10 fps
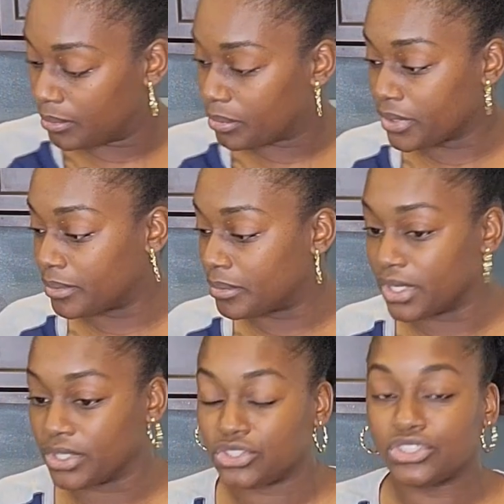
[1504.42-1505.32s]
pretty
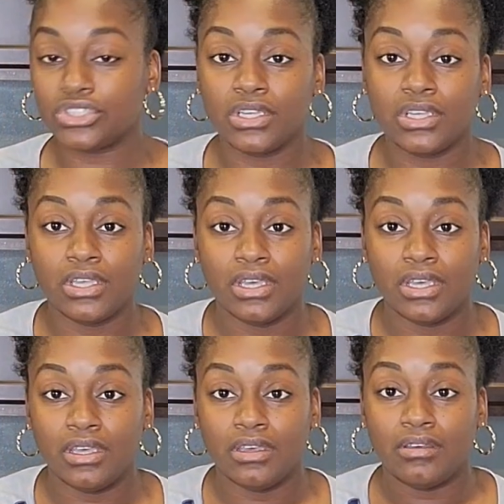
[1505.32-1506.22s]
much
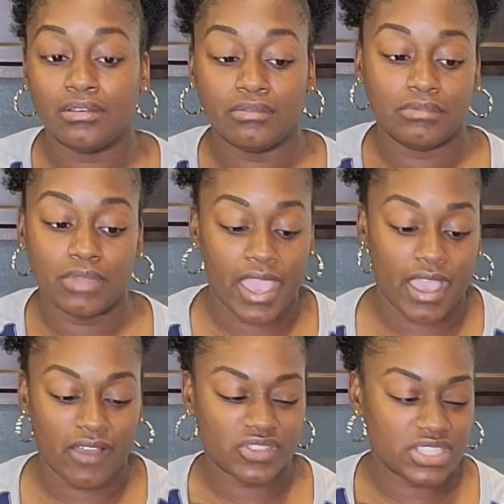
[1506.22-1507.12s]

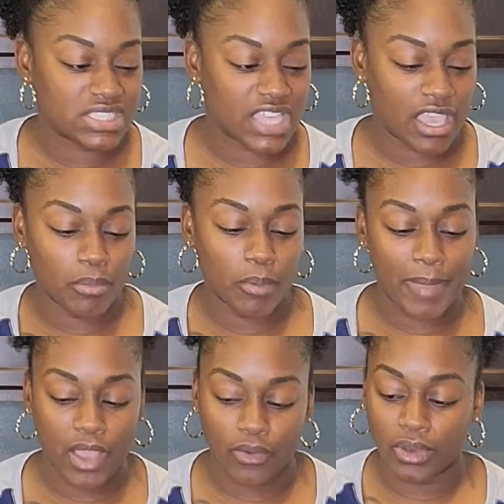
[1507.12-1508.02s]
have the same
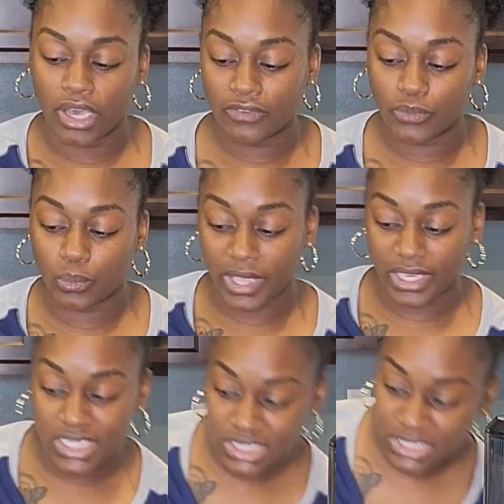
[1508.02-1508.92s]
amount of wetness